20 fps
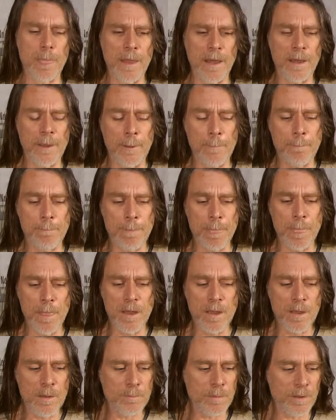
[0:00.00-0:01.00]

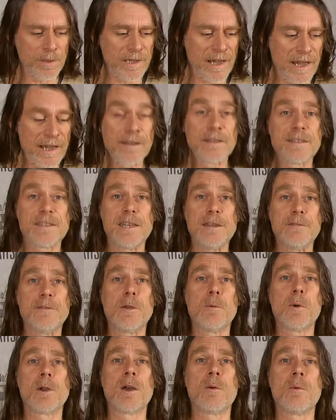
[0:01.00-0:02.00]
But yeah,
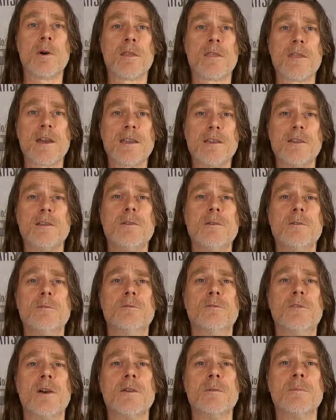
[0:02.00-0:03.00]
TV101, thank you
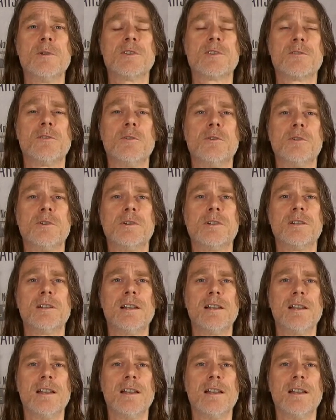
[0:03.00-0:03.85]
very much for